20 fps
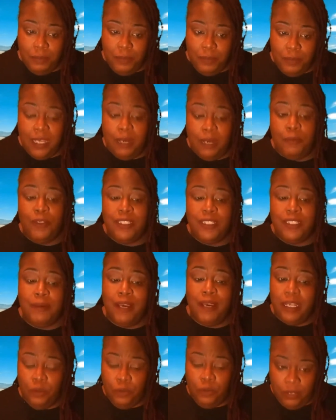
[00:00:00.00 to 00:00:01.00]
pick up on
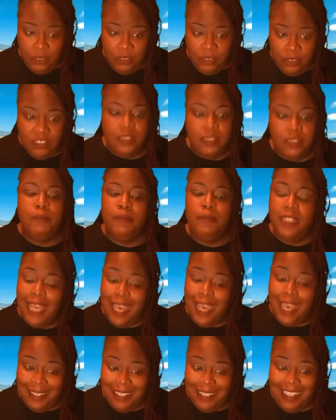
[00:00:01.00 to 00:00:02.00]
somebody or them
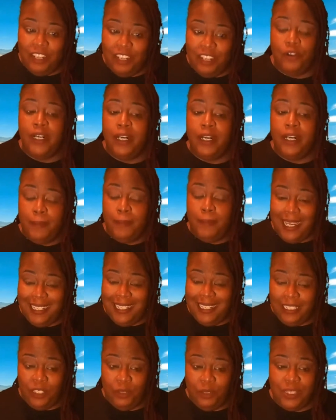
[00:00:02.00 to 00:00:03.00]
nodding or their
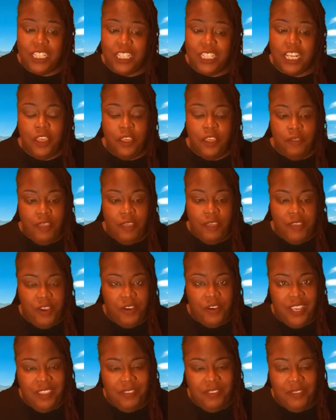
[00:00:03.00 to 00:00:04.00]
body language that
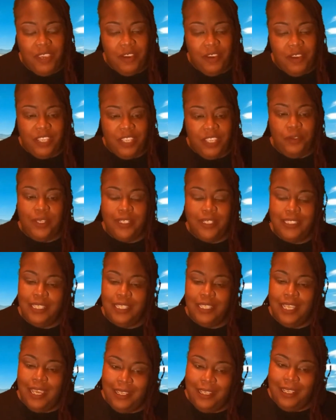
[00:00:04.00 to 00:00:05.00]
they're in there. And you can
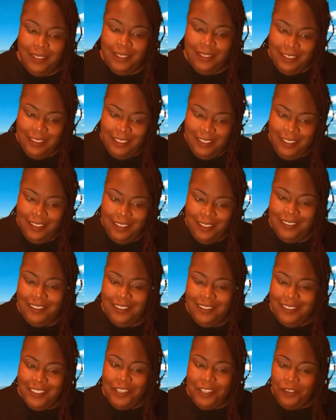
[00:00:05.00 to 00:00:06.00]
say,
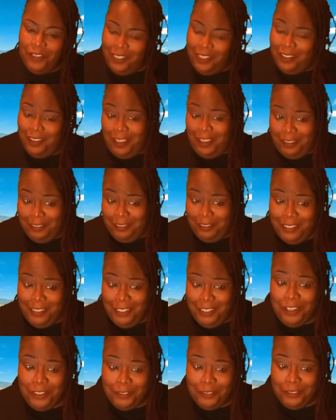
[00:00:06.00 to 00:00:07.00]
so,
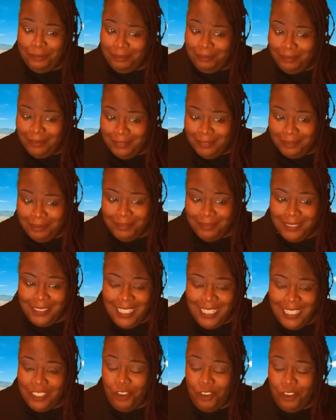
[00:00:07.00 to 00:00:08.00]

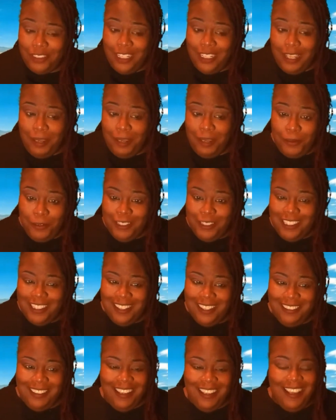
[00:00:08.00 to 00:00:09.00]
and talk to that
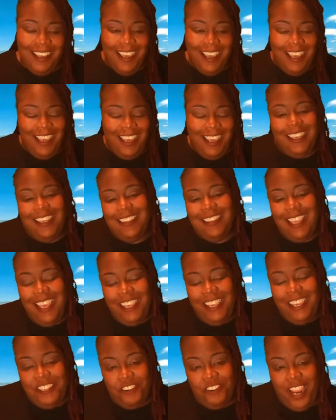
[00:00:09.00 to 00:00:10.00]
person and get
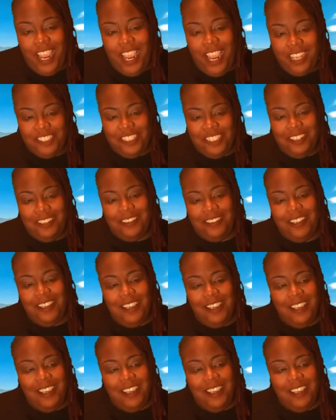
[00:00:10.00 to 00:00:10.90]
that interaction